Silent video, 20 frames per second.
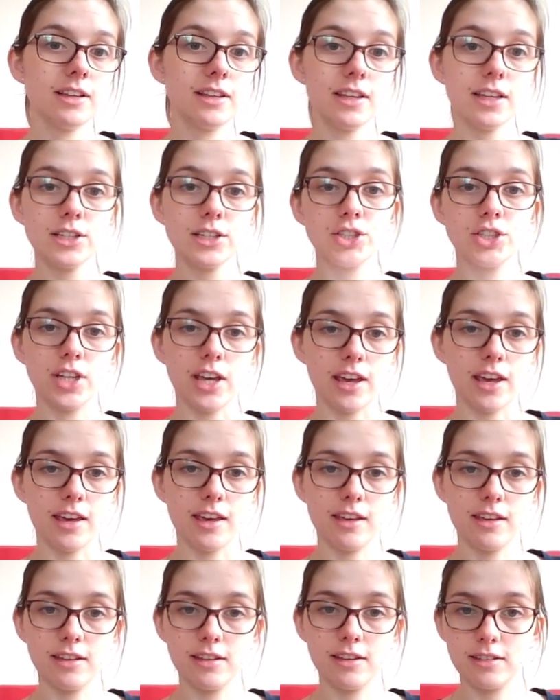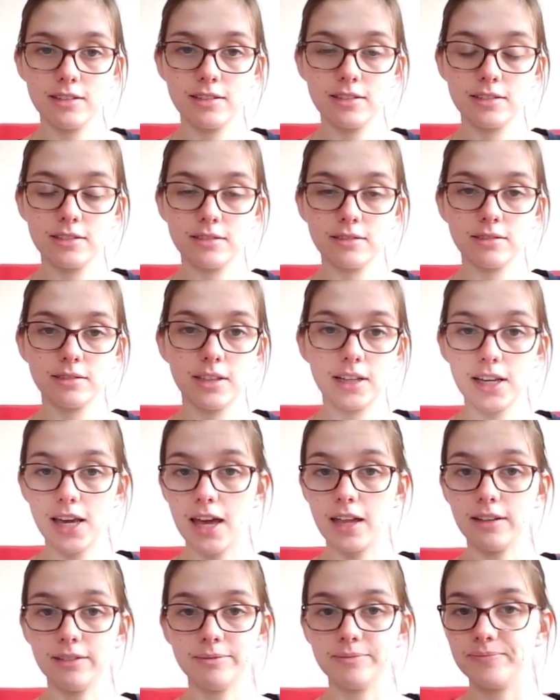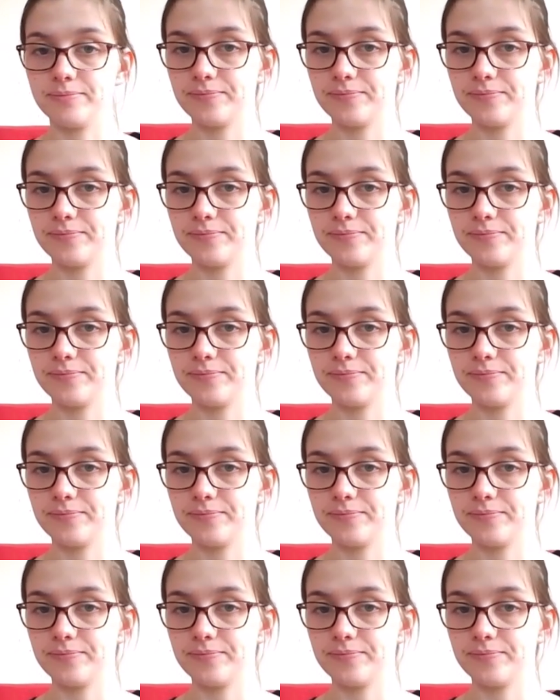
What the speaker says: last year again.